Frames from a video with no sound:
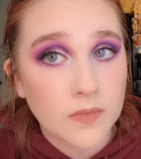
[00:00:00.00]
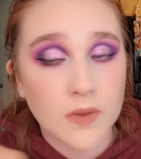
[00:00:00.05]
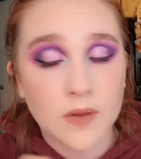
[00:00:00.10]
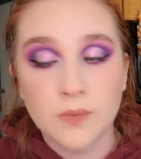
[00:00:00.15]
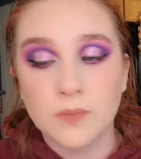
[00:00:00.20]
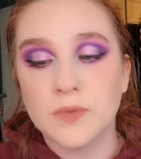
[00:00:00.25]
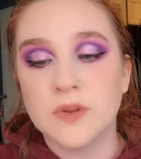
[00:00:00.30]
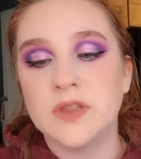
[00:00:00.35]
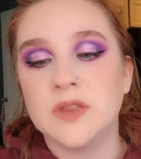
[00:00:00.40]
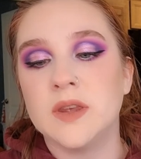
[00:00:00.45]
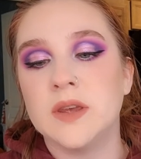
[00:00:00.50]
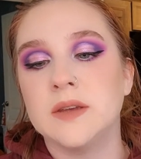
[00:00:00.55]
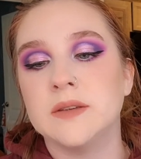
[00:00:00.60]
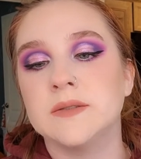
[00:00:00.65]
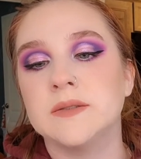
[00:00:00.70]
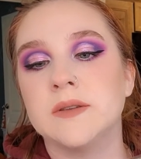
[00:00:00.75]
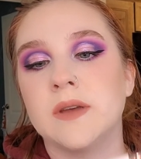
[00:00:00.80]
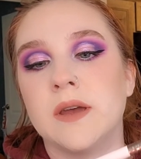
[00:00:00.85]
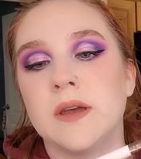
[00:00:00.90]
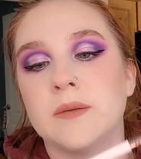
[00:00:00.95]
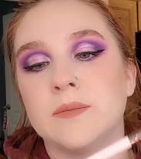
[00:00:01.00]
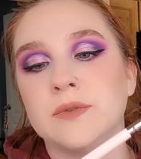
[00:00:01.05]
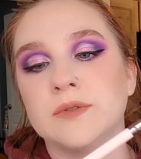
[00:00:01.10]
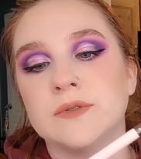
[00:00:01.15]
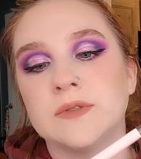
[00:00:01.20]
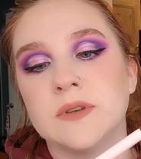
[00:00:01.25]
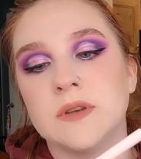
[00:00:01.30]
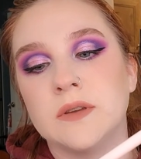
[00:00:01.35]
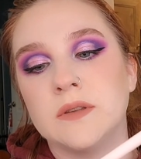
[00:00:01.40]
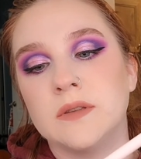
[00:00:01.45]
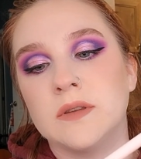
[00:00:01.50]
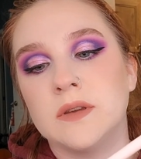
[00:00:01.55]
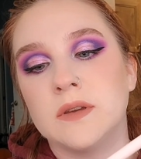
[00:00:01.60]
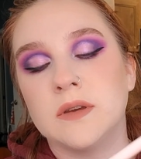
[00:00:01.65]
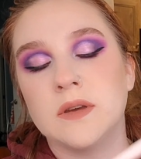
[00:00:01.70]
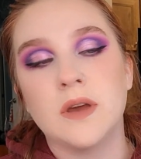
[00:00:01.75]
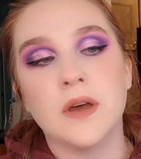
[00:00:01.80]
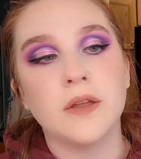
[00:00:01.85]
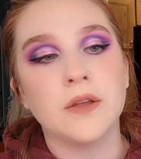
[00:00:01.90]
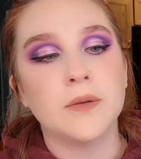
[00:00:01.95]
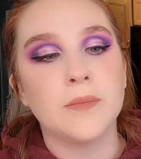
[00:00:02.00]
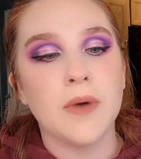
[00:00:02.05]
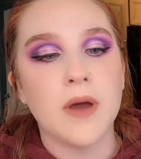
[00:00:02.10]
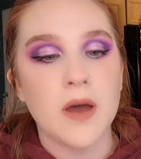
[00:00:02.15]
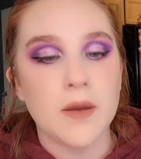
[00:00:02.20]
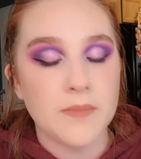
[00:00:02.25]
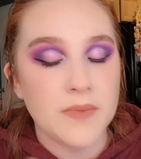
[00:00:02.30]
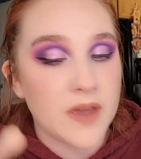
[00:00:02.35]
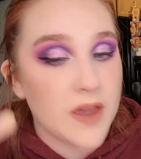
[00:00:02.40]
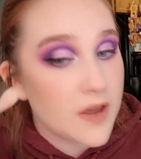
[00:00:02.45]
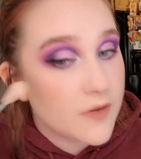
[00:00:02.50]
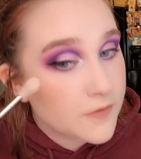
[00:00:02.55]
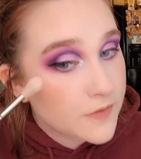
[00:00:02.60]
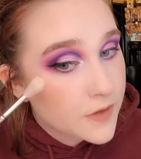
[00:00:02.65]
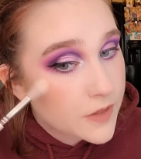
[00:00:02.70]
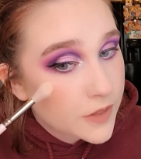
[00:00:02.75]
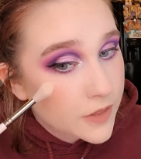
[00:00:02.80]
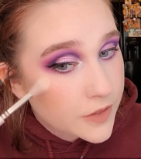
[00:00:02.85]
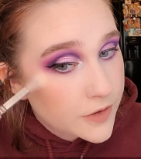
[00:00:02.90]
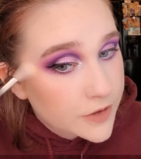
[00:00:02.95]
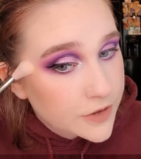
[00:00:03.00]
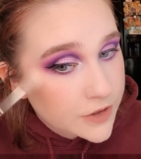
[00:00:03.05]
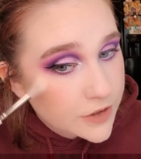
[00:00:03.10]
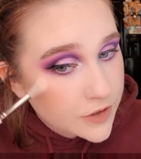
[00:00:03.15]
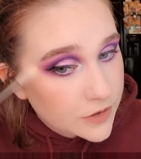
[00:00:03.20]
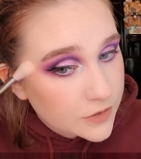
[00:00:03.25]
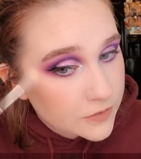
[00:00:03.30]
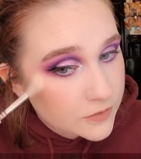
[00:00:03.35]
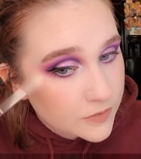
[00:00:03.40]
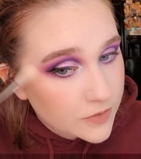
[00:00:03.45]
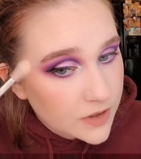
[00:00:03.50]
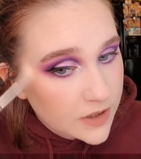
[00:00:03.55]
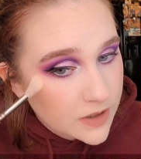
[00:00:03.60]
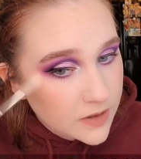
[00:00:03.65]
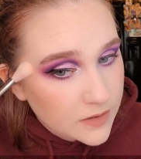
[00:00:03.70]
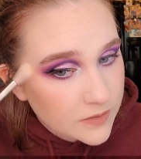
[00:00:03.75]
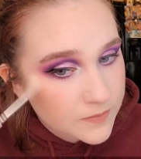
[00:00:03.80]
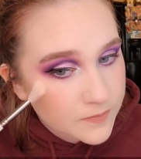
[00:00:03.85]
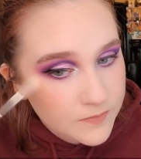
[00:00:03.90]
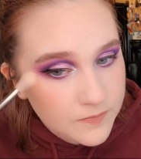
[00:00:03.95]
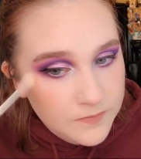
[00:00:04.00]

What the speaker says: And with this, I'm using the ColourPop F33.